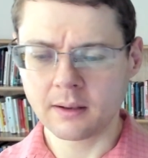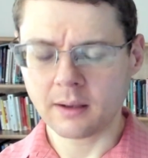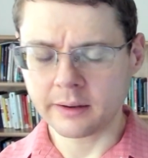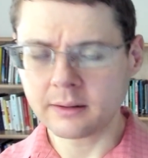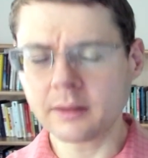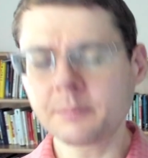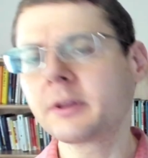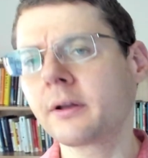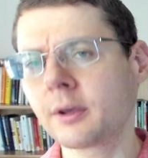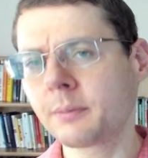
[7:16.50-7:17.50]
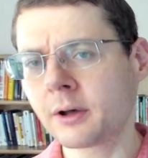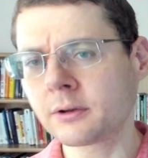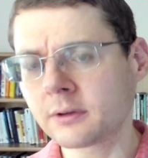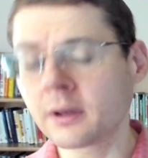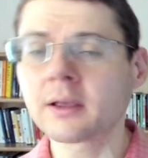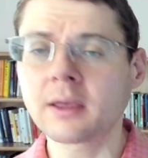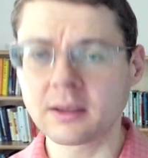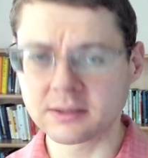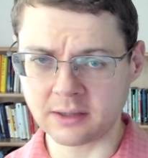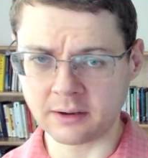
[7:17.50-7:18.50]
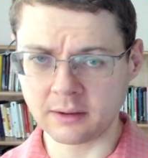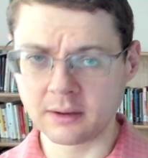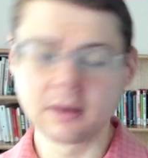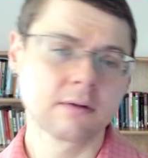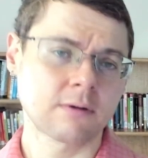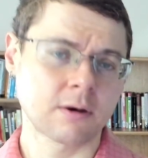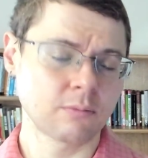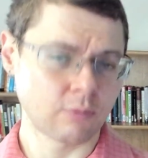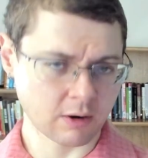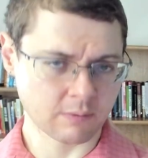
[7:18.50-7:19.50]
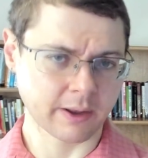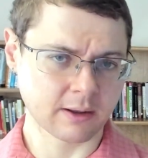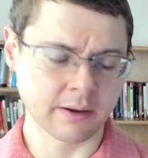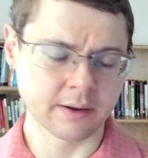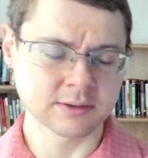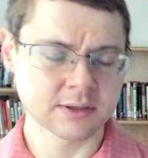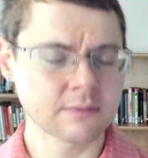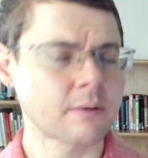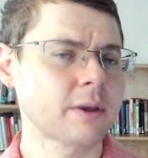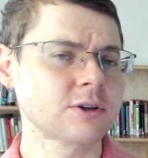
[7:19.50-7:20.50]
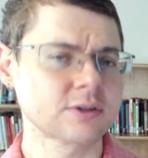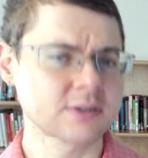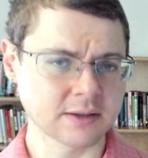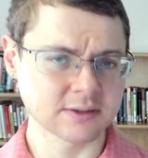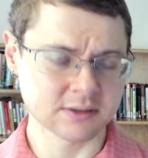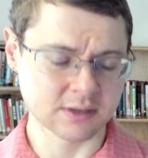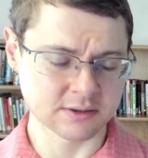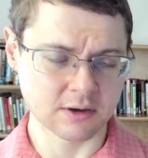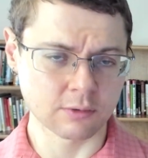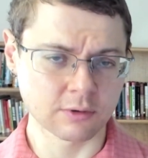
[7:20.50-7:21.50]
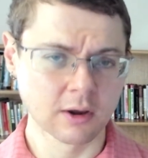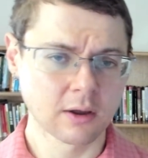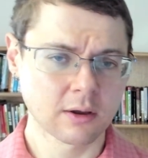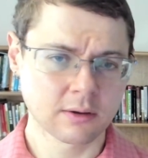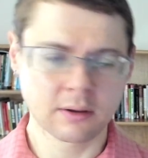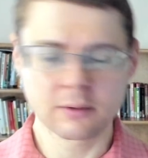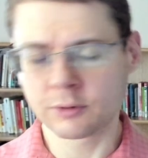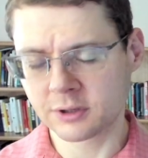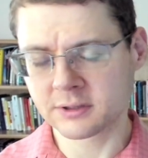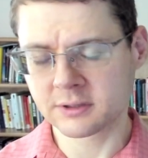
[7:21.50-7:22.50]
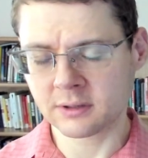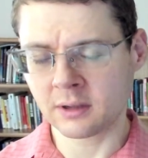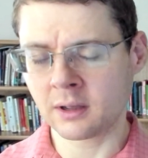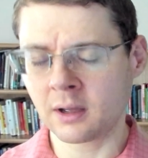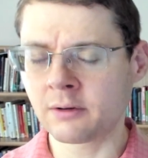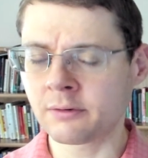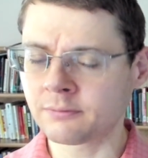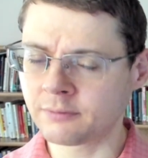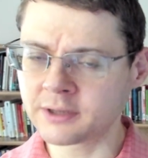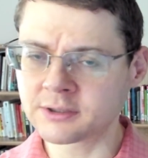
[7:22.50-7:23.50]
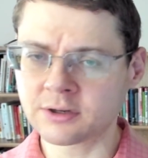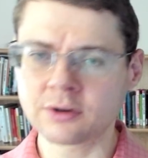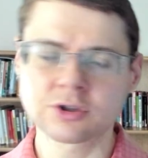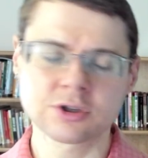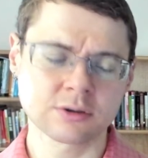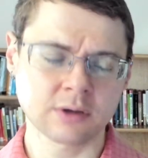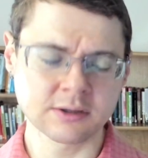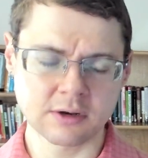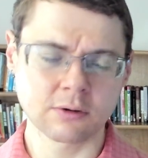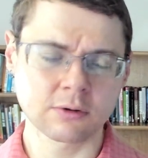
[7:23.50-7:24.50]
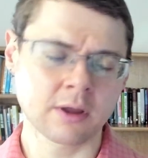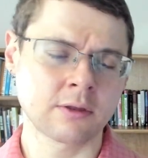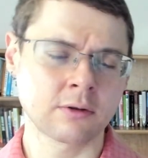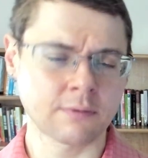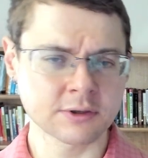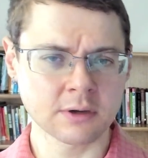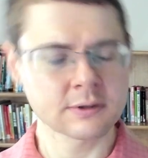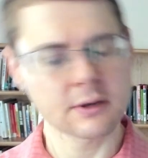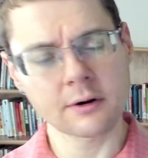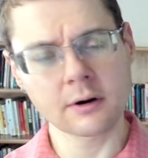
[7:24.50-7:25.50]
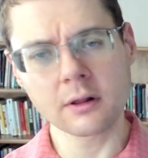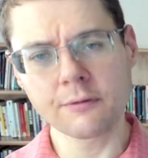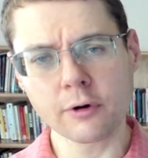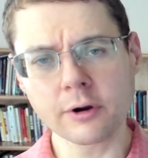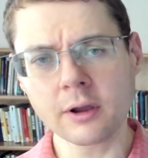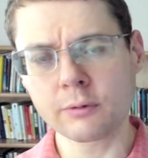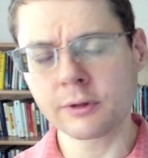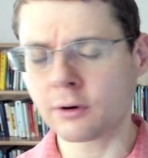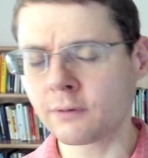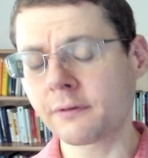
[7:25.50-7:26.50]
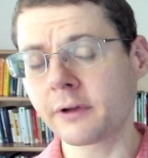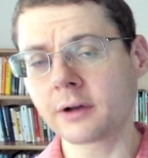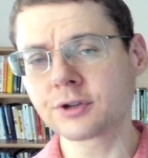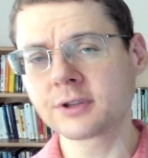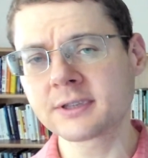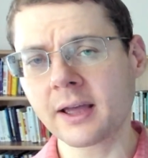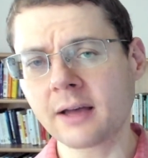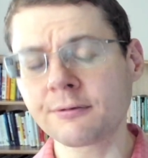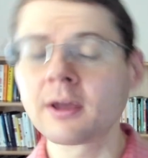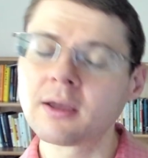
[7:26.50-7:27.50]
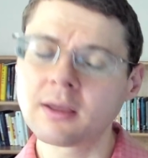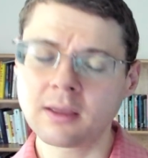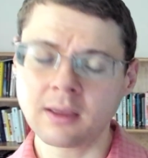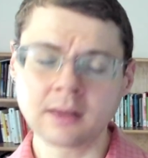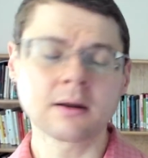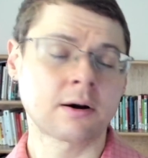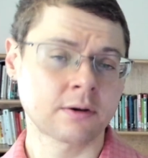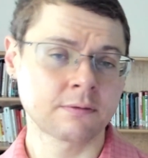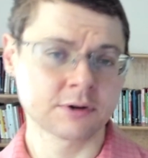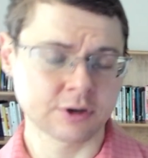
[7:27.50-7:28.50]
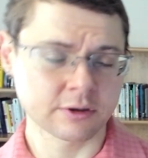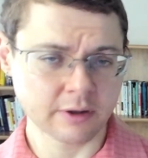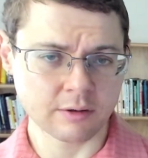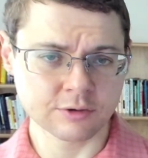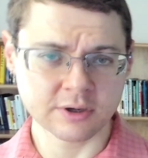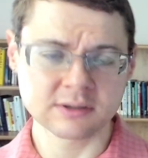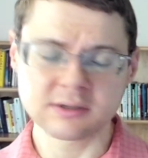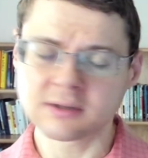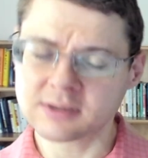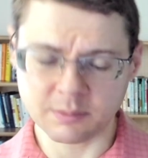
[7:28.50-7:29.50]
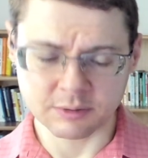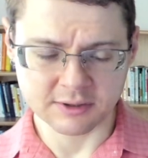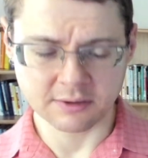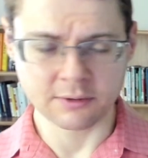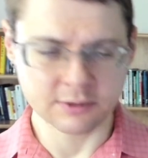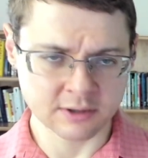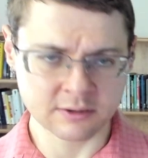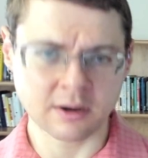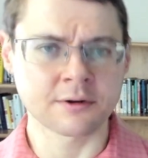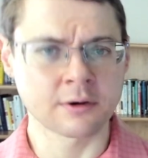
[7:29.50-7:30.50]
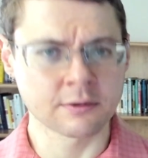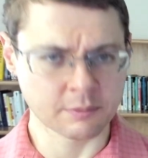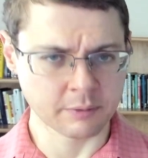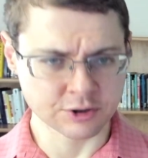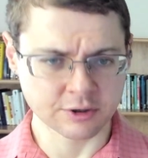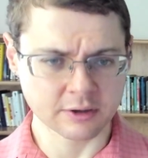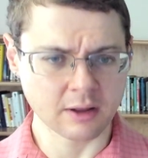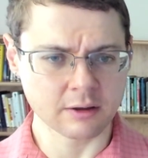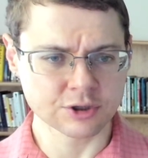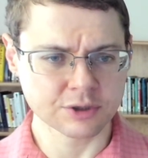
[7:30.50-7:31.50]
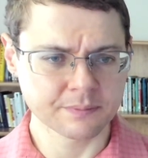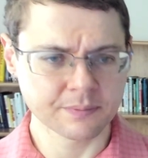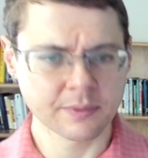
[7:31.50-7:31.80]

And let me tell you about a case study from one of my clients, the Information Sciences Institute, which is a research institute at the University of Southern California with over 300 staff in artificial intelligence and cybersecurity and other information technology.